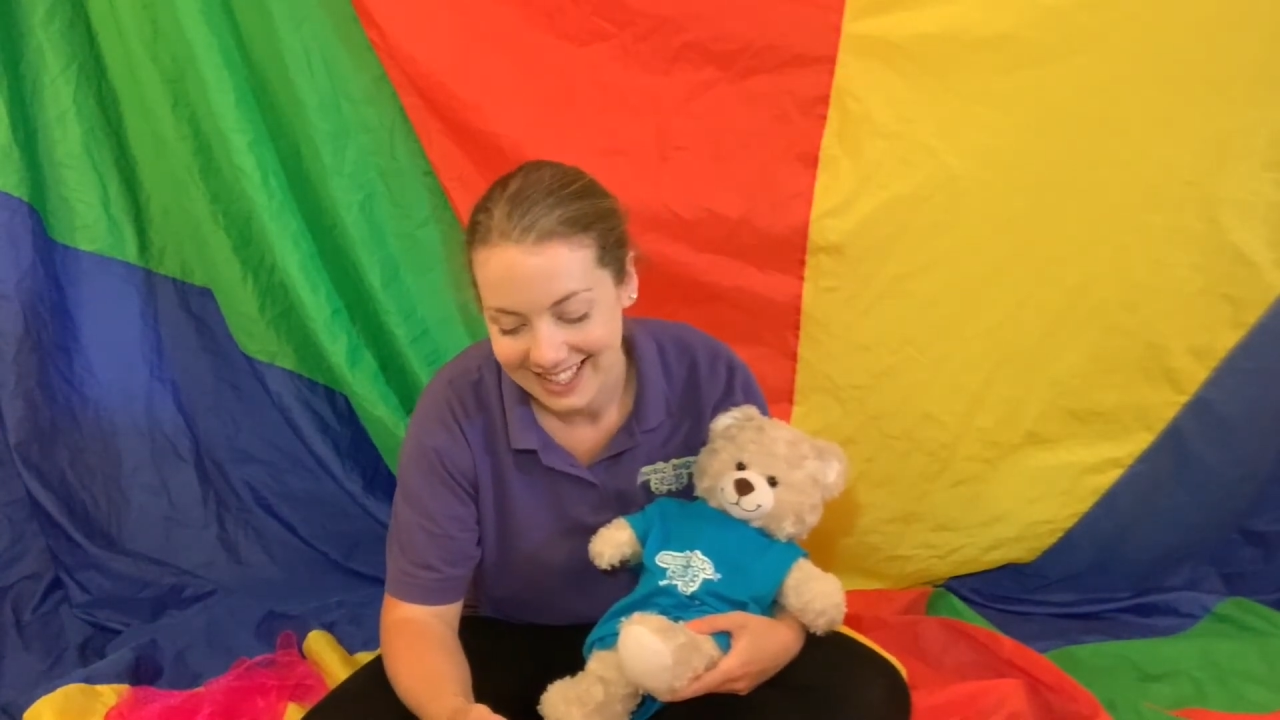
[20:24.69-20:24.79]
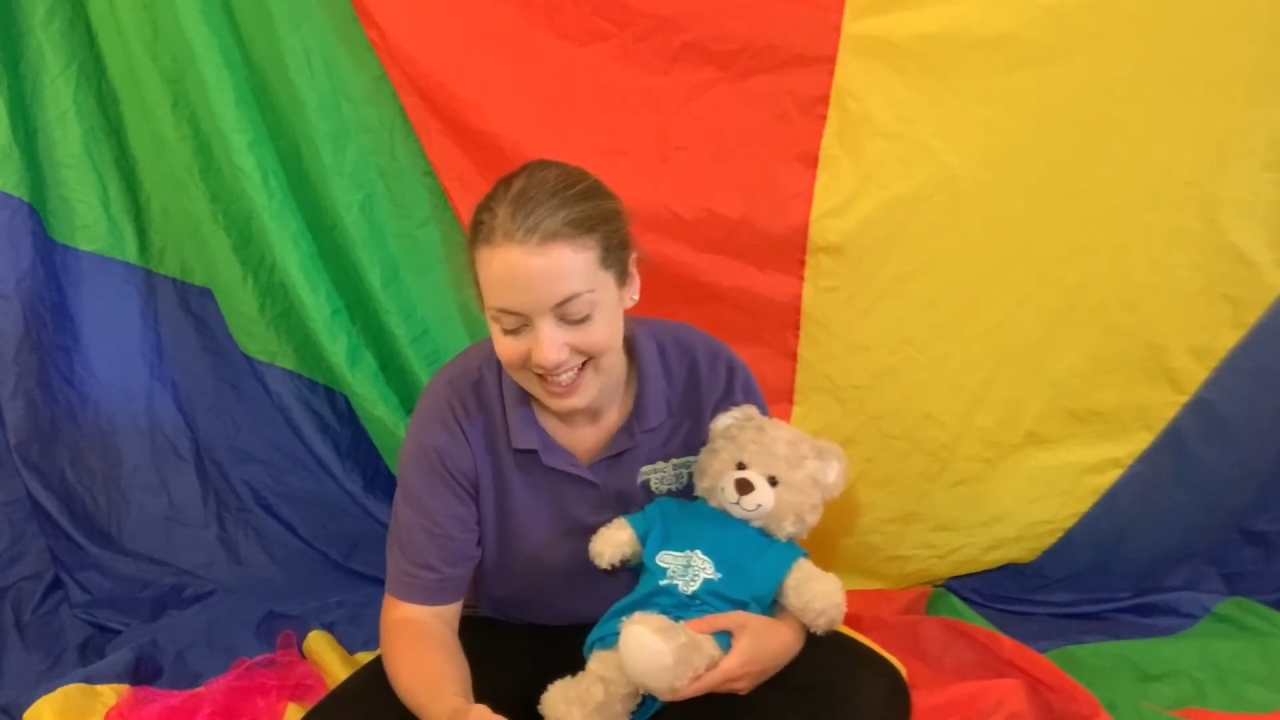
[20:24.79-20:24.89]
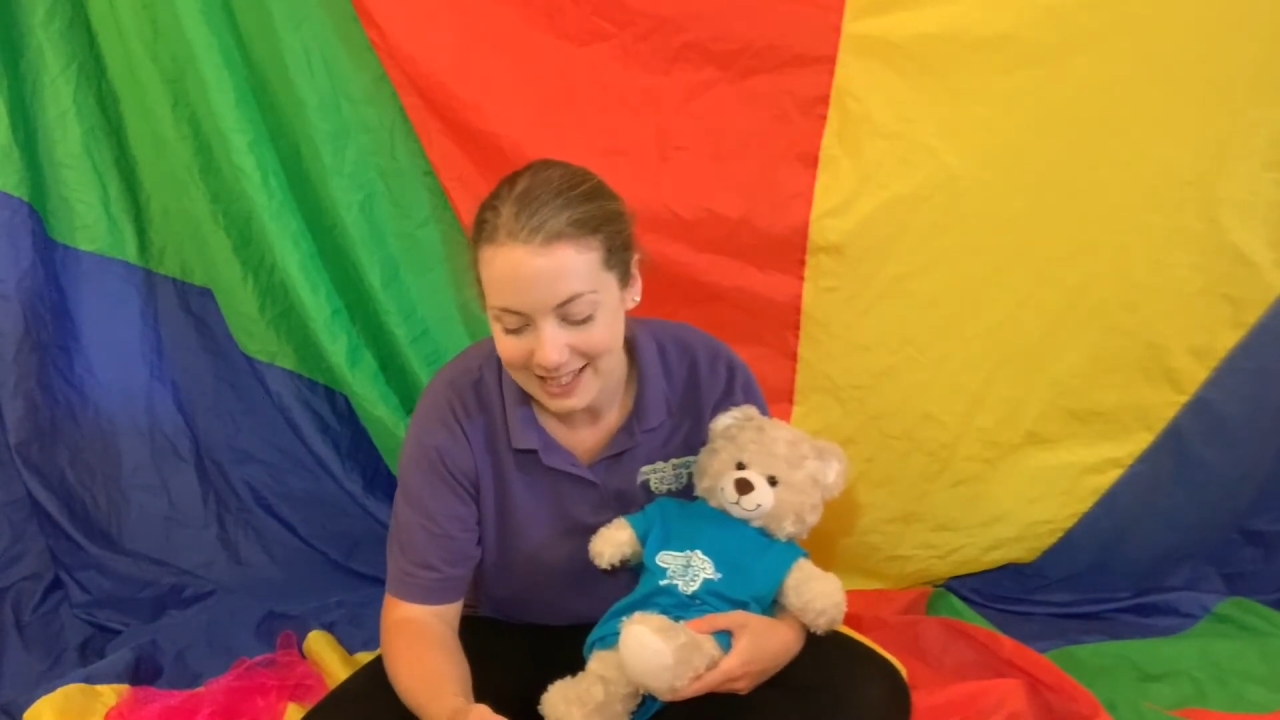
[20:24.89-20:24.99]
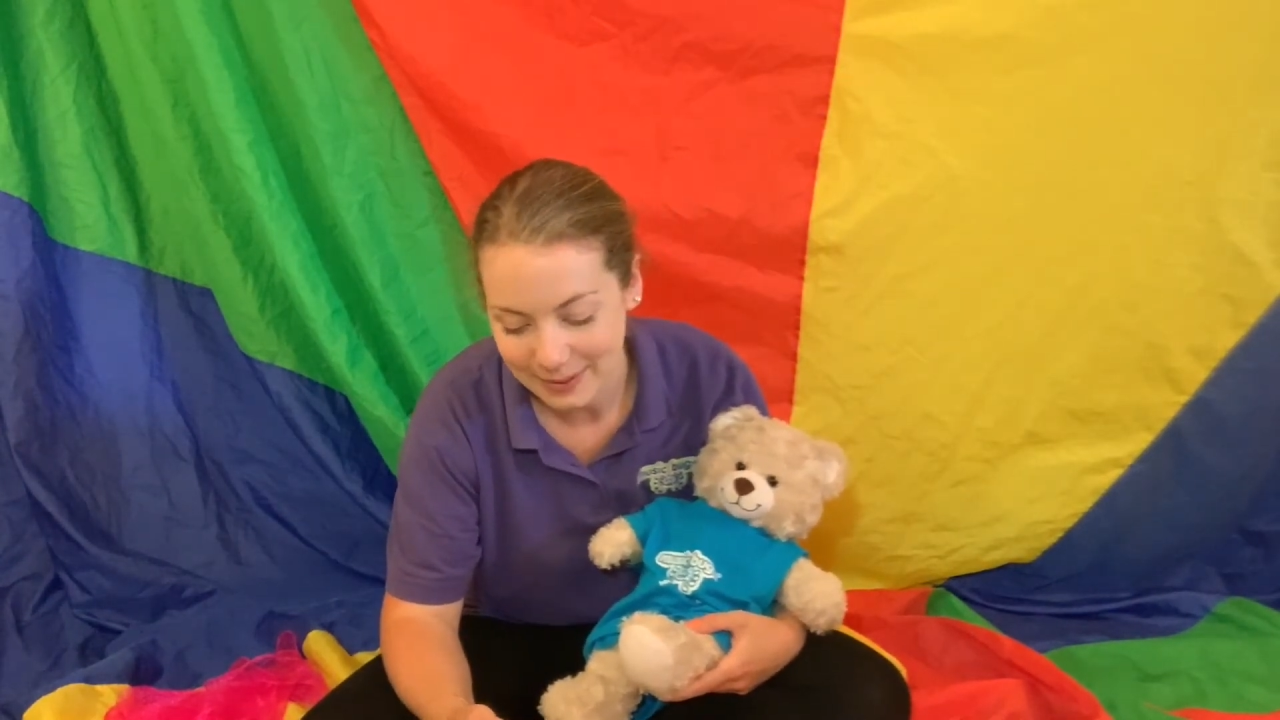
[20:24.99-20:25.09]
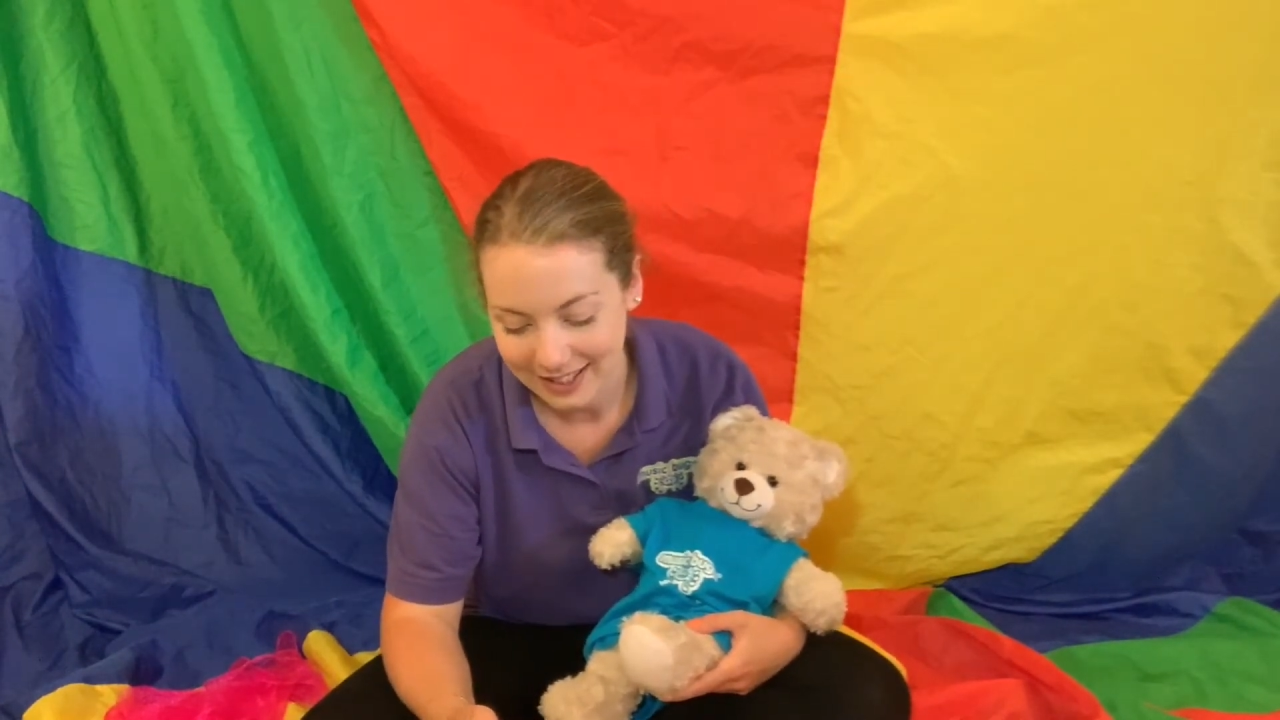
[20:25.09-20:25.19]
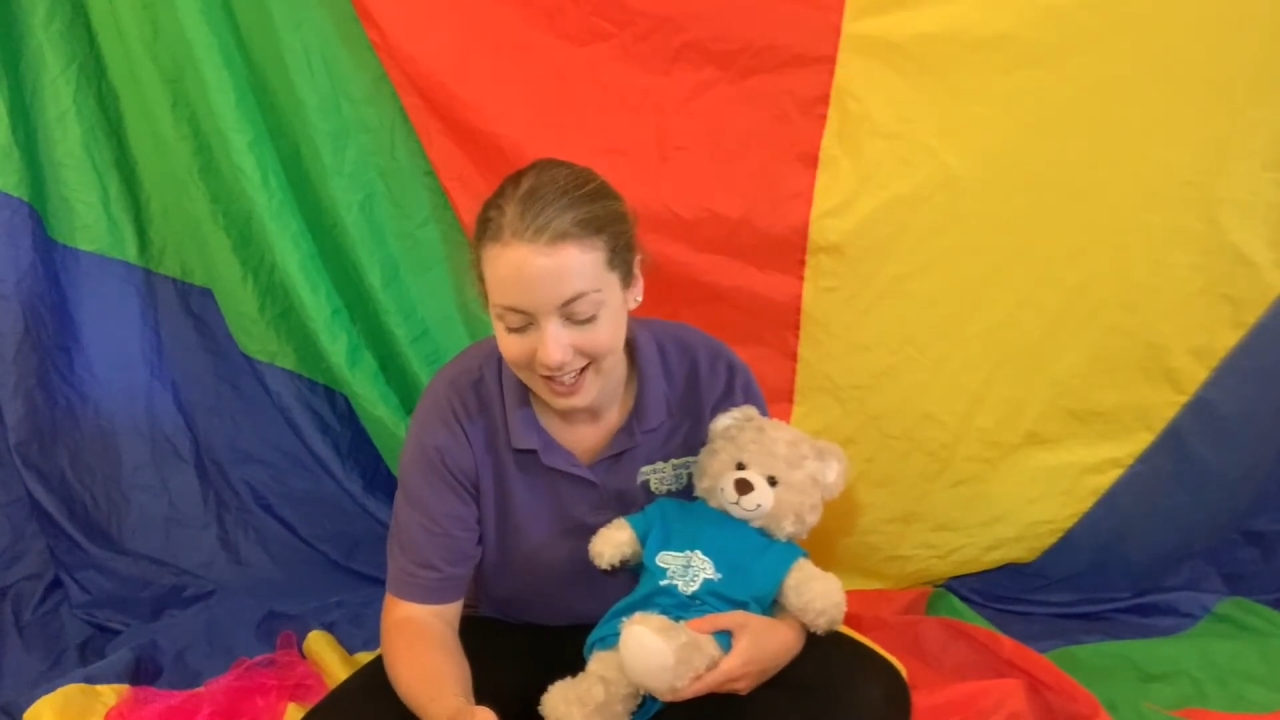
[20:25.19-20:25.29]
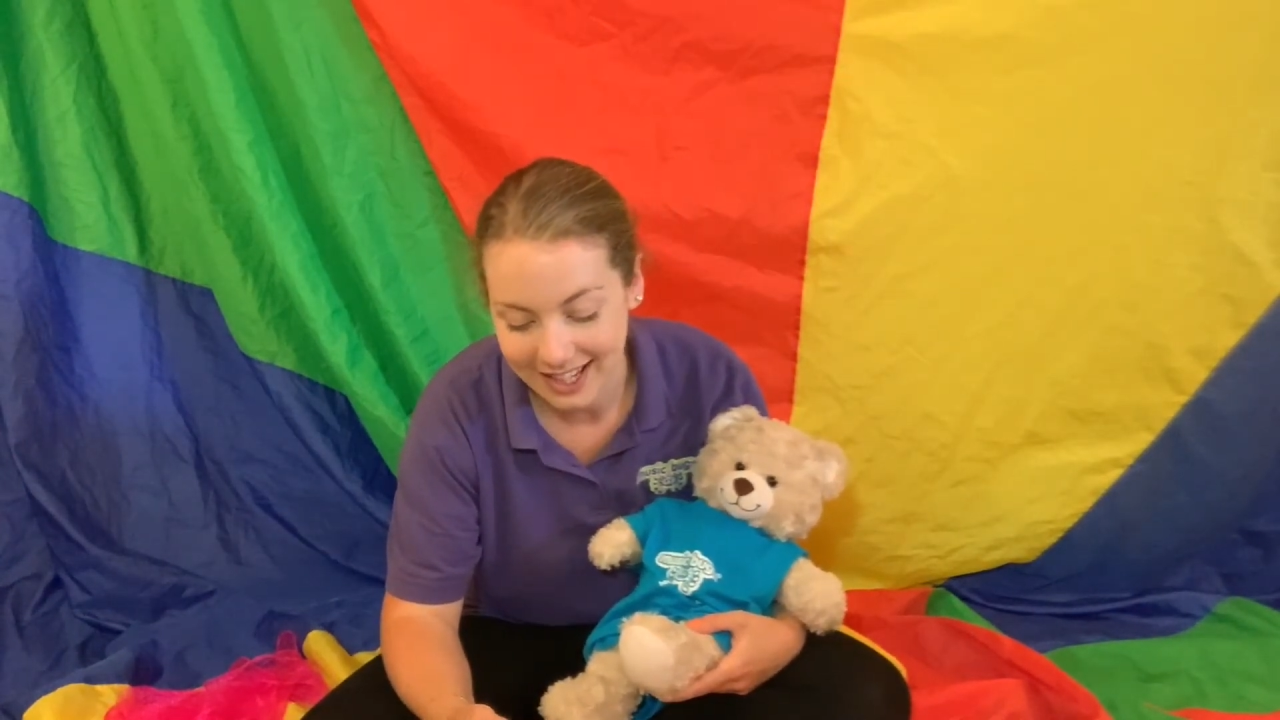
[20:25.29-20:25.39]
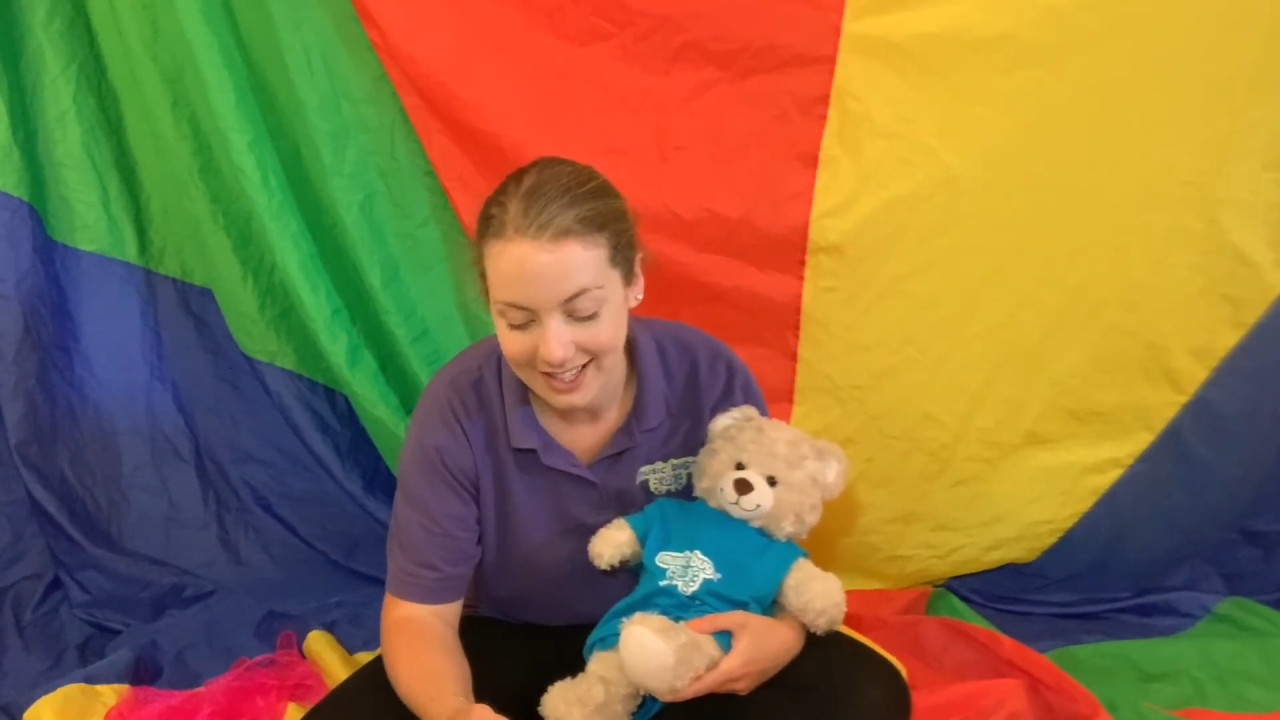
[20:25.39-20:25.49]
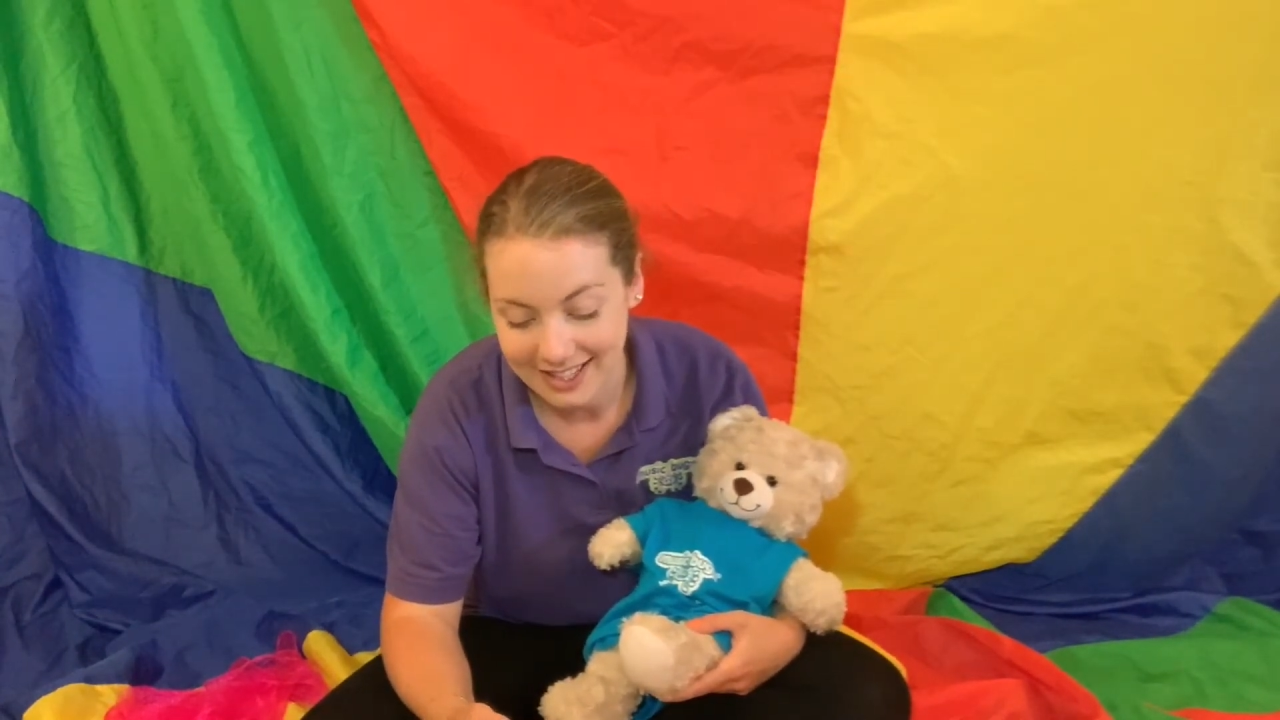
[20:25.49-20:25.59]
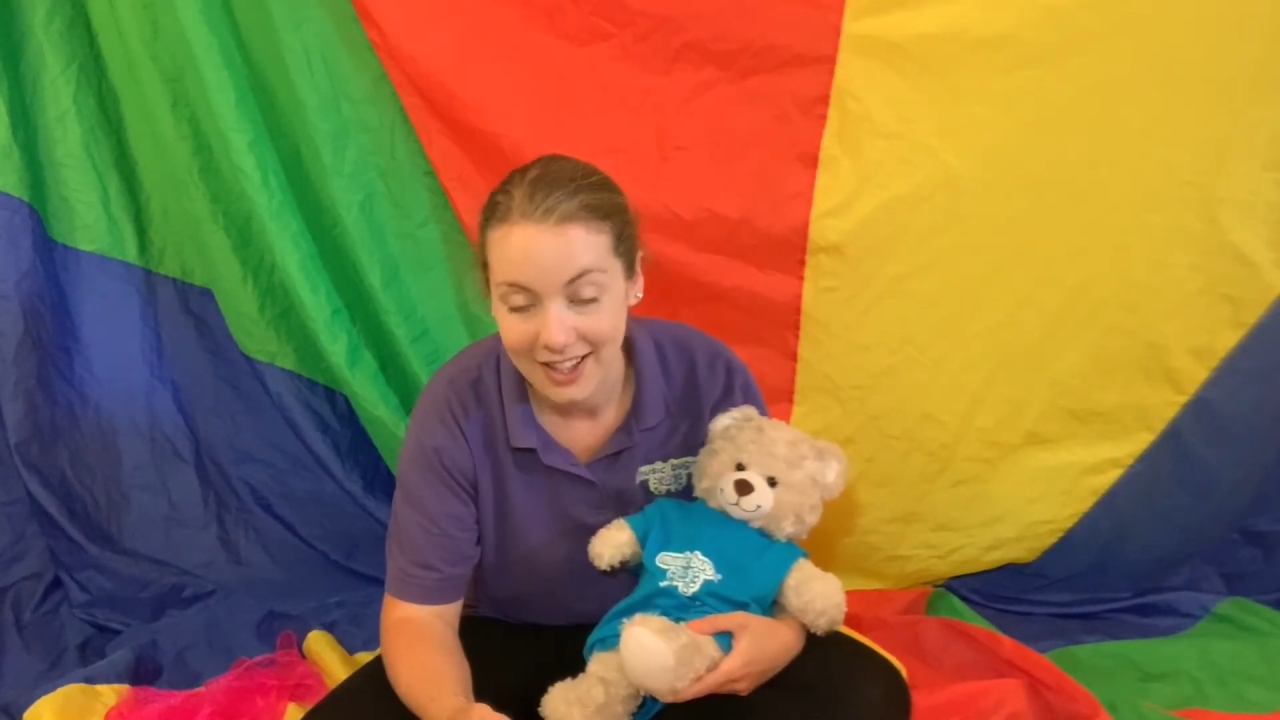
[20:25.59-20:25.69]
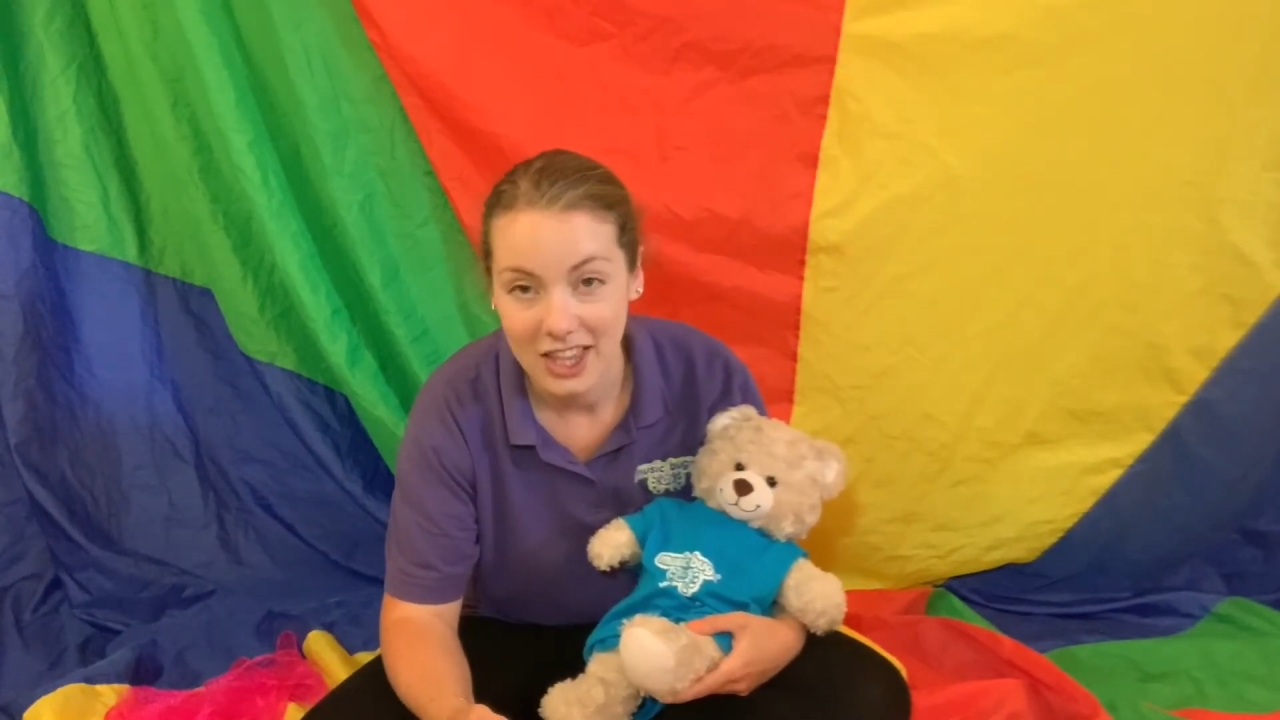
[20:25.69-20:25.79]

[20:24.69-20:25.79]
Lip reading: This one is